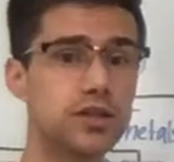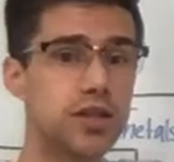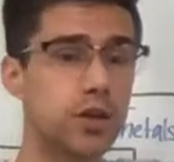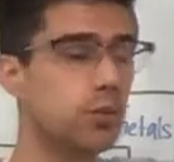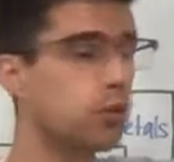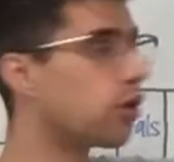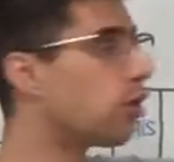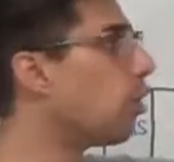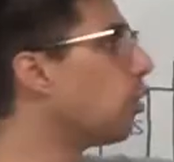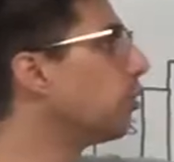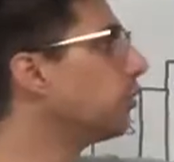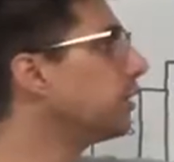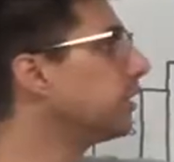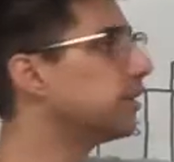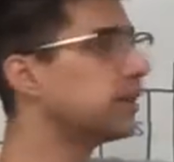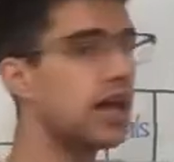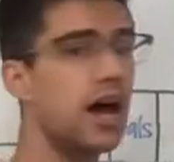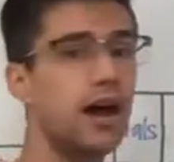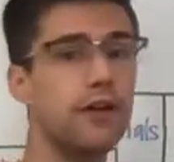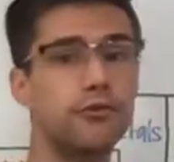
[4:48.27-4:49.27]
and we're only
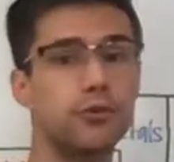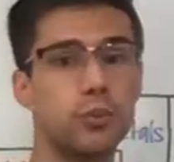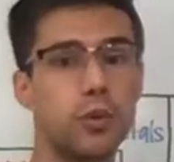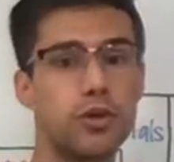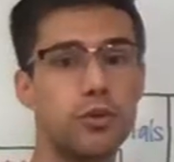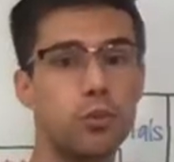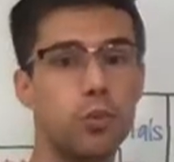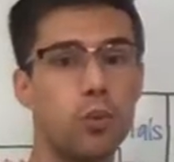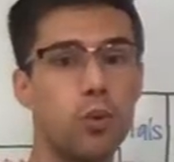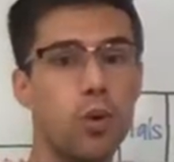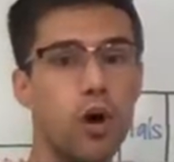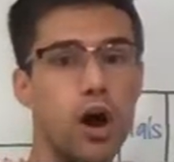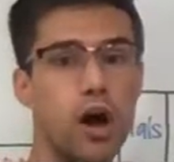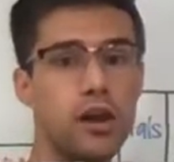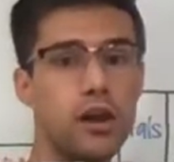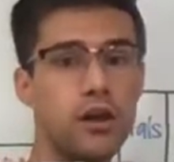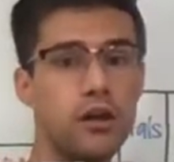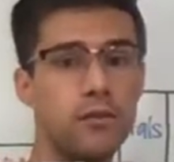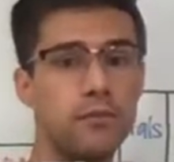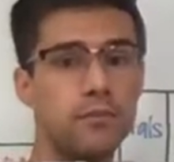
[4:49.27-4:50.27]
left with
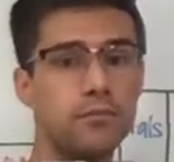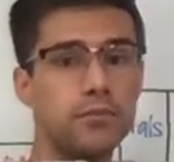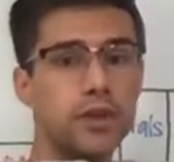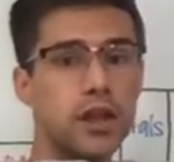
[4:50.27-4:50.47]
1,